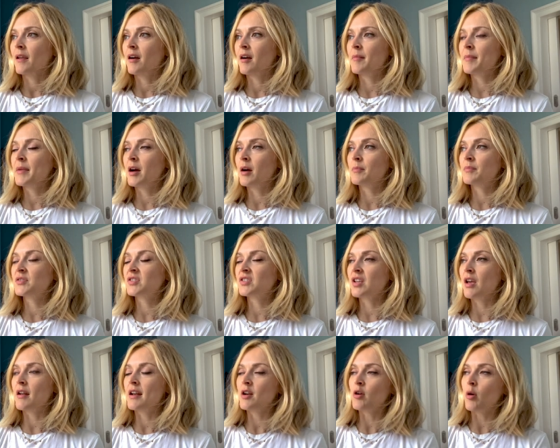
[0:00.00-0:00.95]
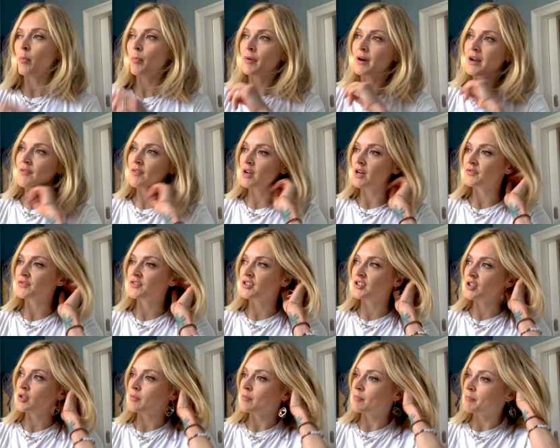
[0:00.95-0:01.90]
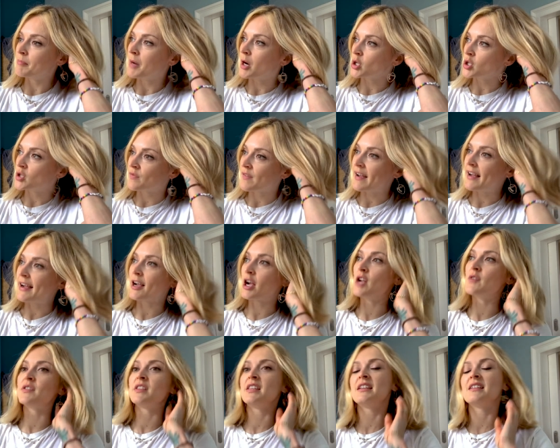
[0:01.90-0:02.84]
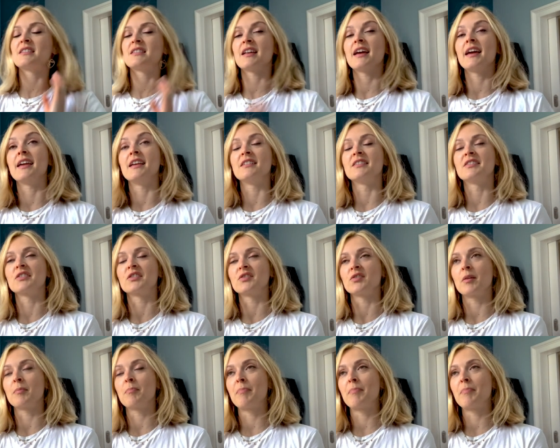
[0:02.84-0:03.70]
I mean, I'm certainly not brave enough to do much of a hangover these days because I